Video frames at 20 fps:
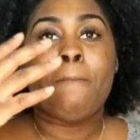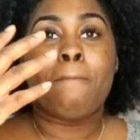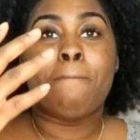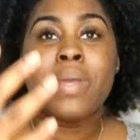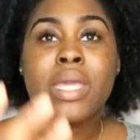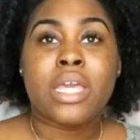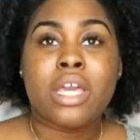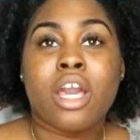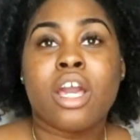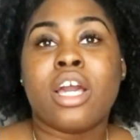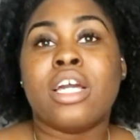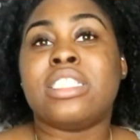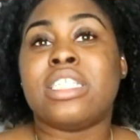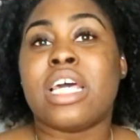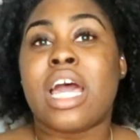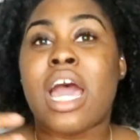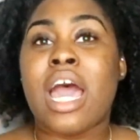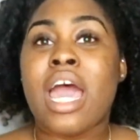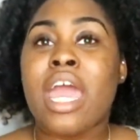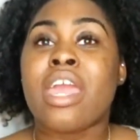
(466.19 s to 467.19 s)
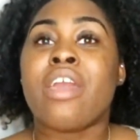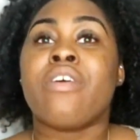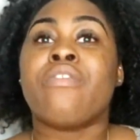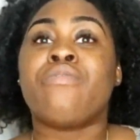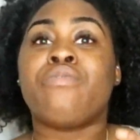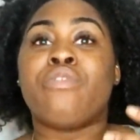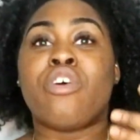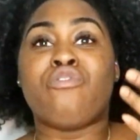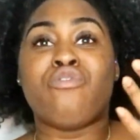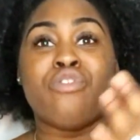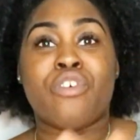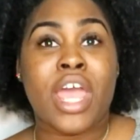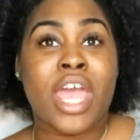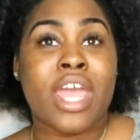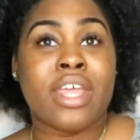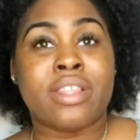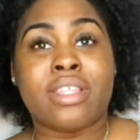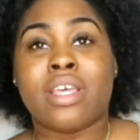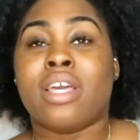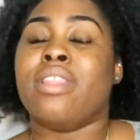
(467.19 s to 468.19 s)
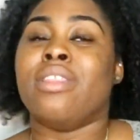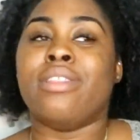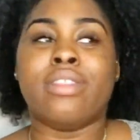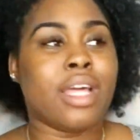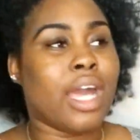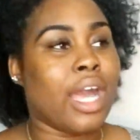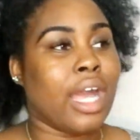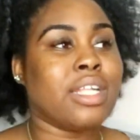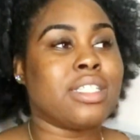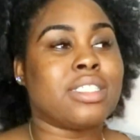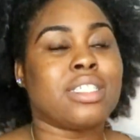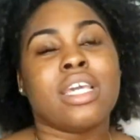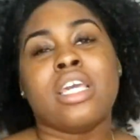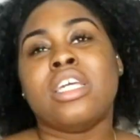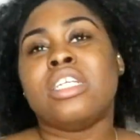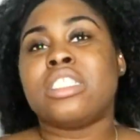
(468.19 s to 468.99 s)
because I have read that